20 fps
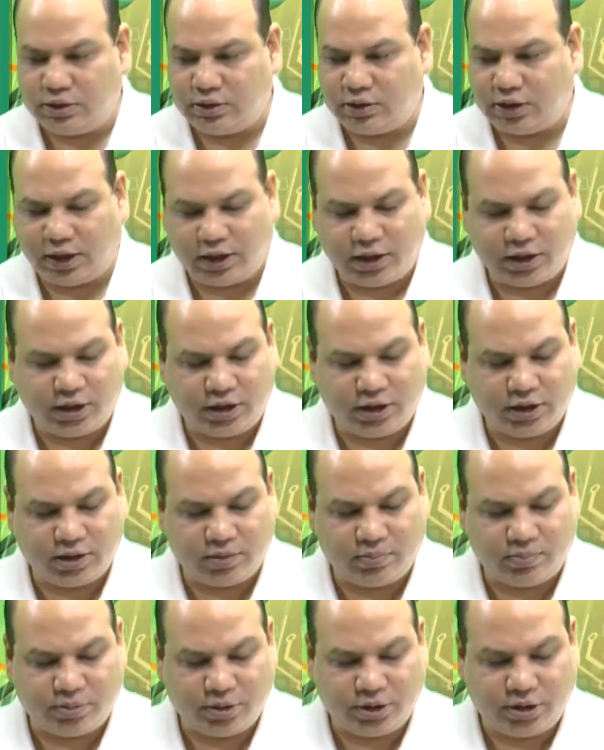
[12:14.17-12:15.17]
target
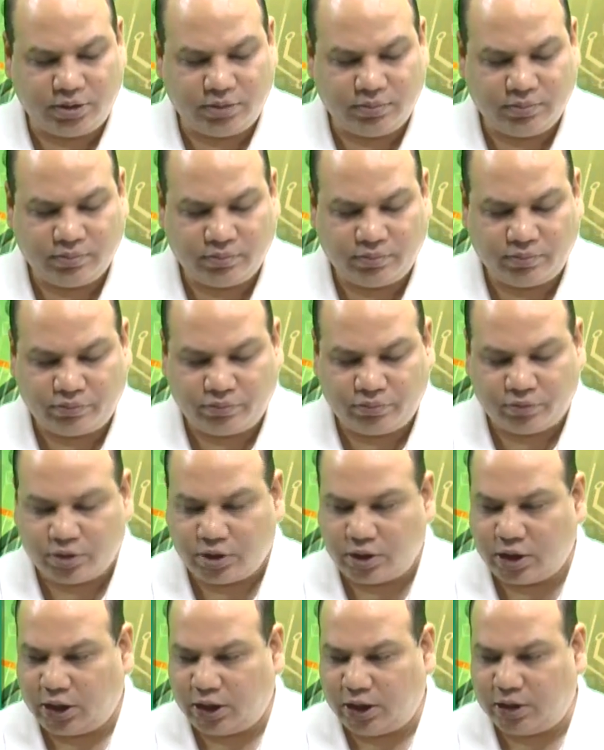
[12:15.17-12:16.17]
company
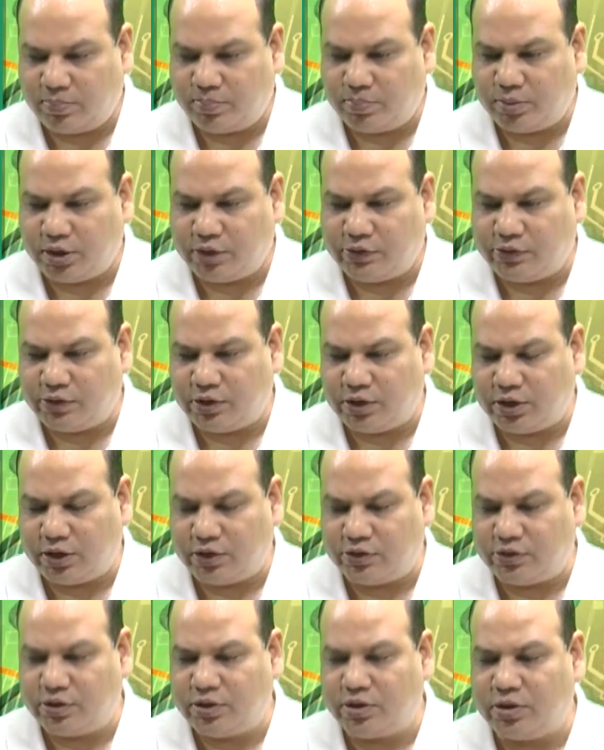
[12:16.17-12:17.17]
and plus
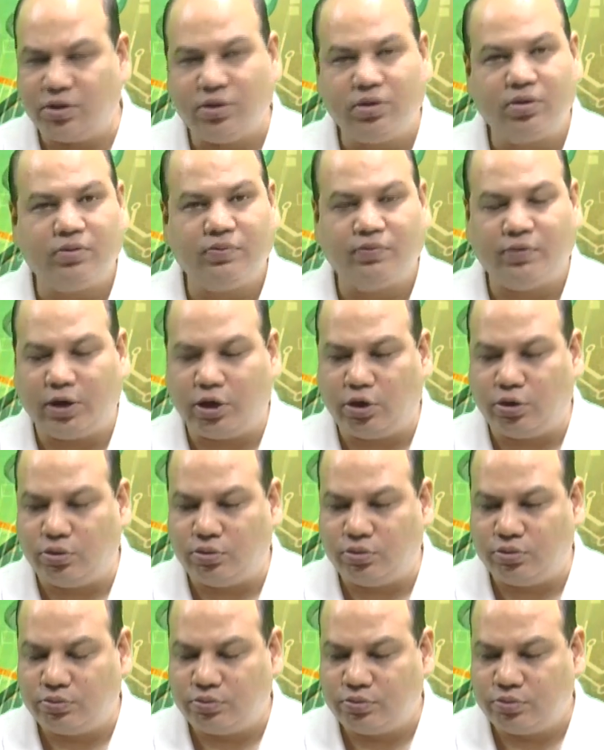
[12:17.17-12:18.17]
synergy
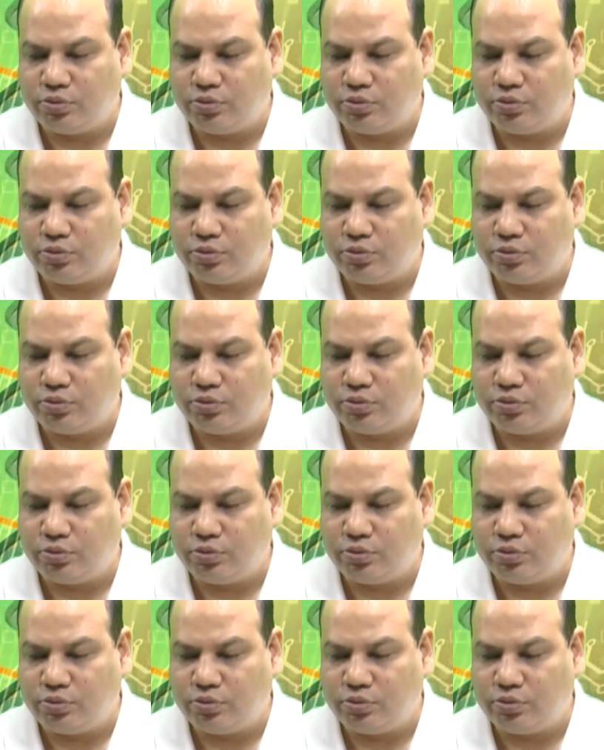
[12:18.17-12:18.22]
value.